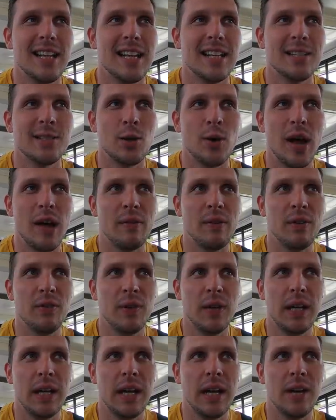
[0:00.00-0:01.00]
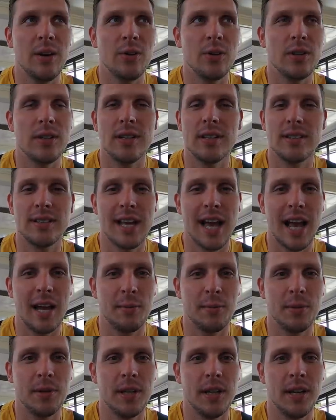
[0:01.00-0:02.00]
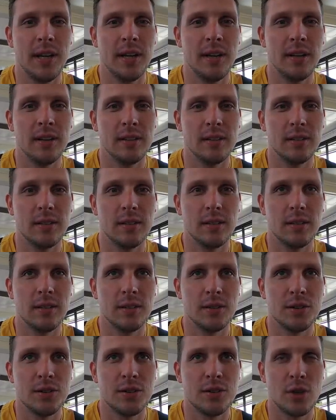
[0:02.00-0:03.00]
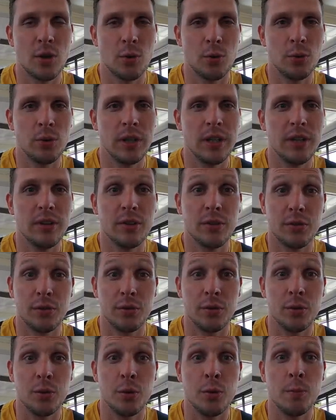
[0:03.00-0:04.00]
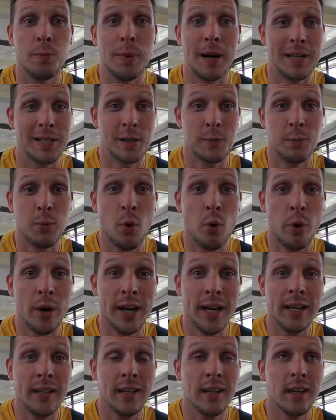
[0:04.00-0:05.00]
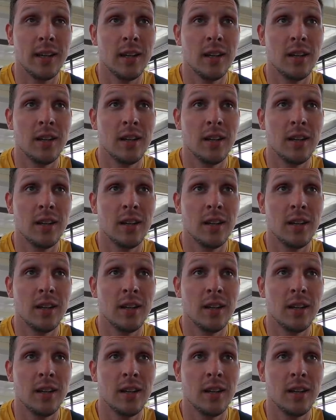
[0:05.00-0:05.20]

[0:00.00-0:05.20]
So everything here is happening solely through bus boarding,